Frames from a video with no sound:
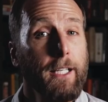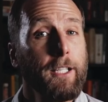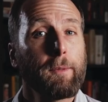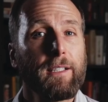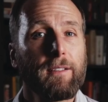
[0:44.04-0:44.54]

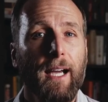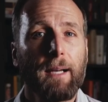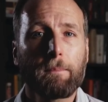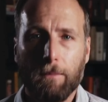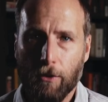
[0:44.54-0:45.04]
In the
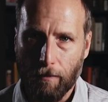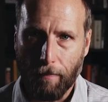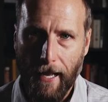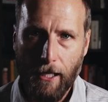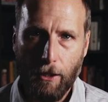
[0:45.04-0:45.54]
meantime, sit
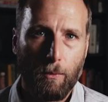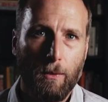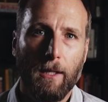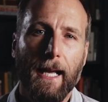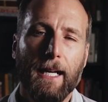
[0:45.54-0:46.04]
back,
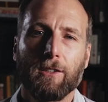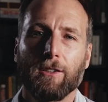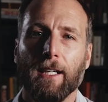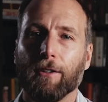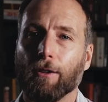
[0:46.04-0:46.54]

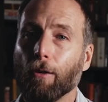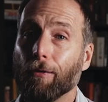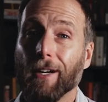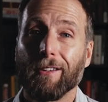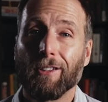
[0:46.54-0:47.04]
relax, and don't
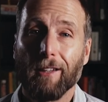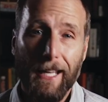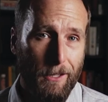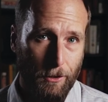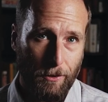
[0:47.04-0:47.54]
forget to
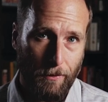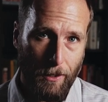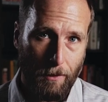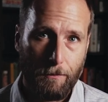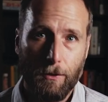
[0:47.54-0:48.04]
like this
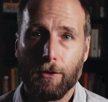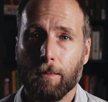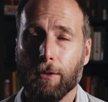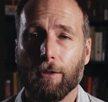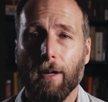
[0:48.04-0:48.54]
video, to
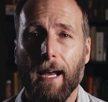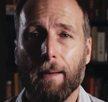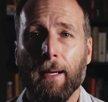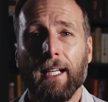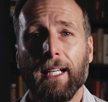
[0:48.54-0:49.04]

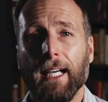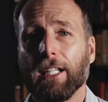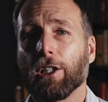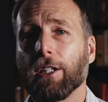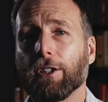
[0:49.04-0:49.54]
subscribe,
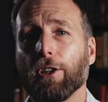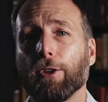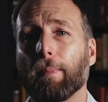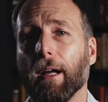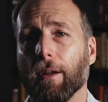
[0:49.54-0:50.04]
and click the
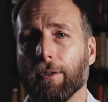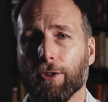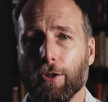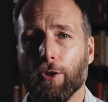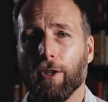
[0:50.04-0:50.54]
little bell
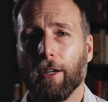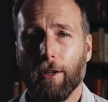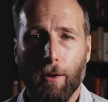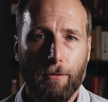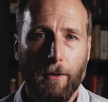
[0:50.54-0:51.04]
so that you get
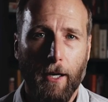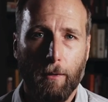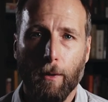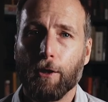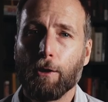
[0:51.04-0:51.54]
notified
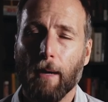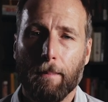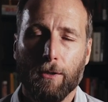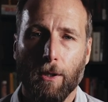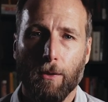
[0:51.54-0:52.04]
when new
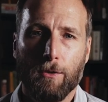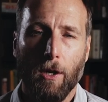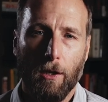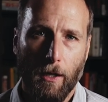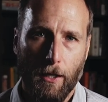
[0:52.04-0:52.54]
episodes
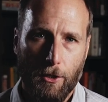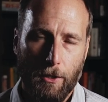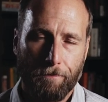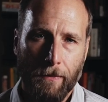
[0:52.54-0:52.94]
are launched.